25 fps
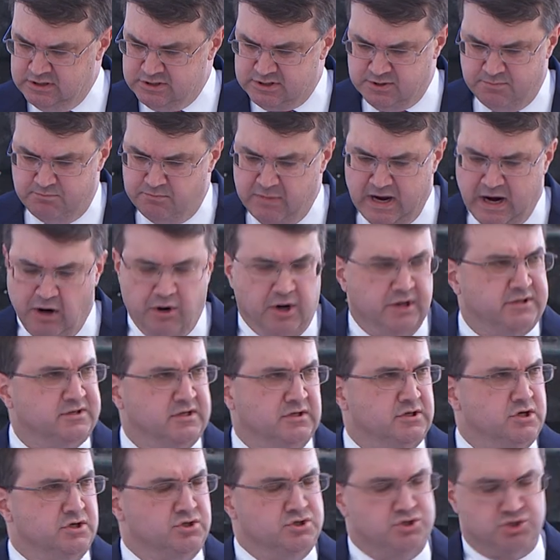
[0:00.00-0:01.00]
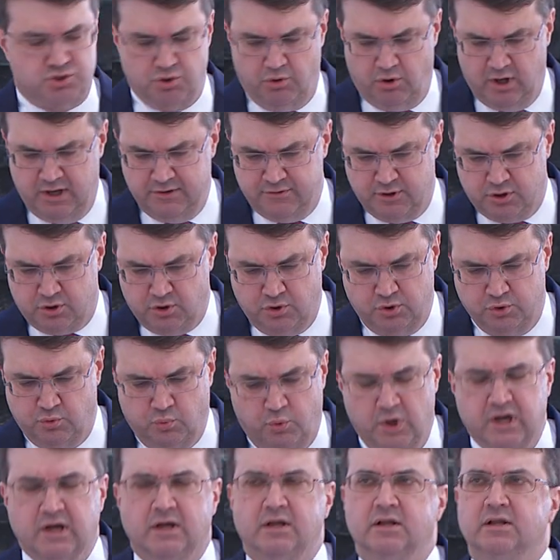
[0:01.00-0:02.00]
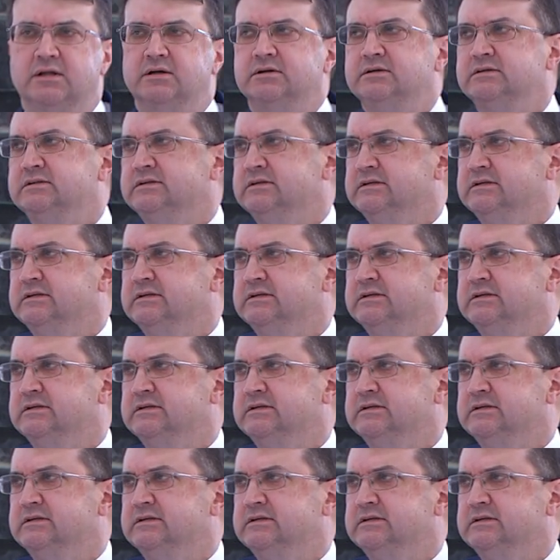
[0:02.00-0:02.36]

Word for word: to merit and enjoy the goodwill